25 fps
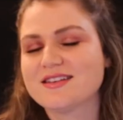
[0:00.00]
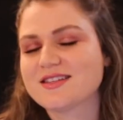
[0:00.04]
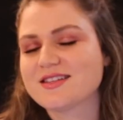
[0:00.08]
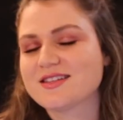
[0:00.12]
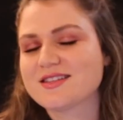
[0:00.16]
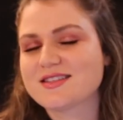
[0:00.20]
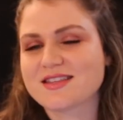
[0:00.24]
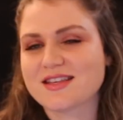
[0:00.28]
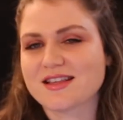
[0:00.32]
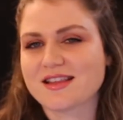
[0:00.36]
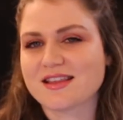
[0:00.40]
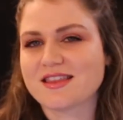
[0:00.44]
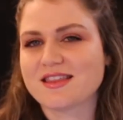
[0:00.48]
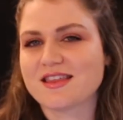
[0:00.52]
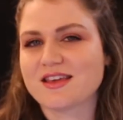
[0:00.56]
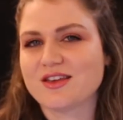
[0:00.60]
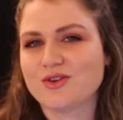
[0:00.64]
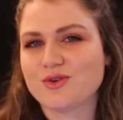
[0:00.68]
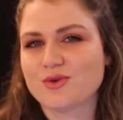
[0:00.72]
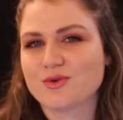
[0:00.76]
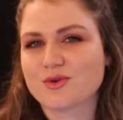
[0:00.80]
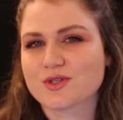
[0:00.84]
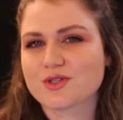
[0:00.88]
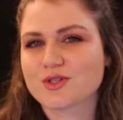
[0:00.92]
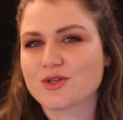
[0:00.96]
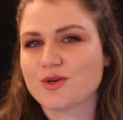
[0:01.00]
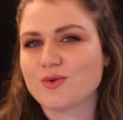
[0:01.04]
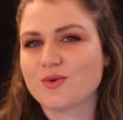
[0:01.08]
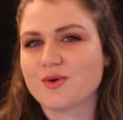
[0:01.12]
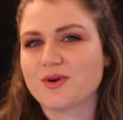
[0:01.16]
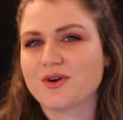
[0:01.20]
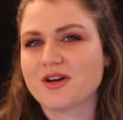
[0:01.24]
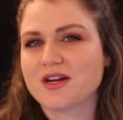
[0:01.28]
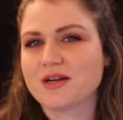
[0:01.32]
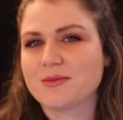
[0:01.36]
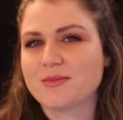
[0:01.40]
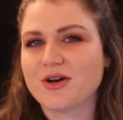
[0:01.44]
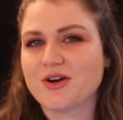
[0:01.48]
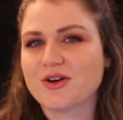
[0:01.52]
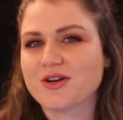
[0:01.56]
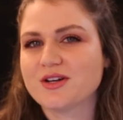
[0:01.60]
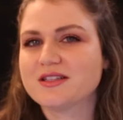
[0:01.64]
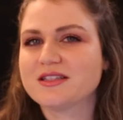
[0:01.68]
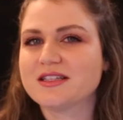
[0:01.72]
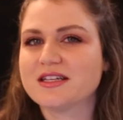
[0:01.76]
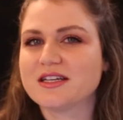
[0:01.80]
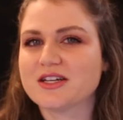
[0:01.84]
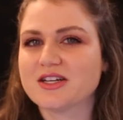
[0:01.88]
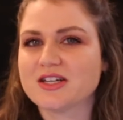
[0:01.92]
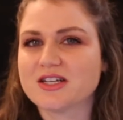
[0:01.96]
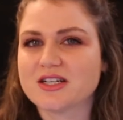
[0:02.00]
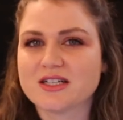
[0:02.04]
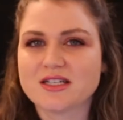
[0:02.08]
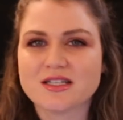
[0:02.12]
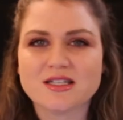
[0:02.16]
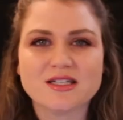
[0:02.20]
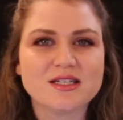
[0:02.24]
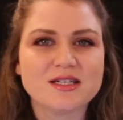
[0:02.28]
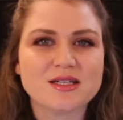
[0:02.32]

silly that you were so worried about clear.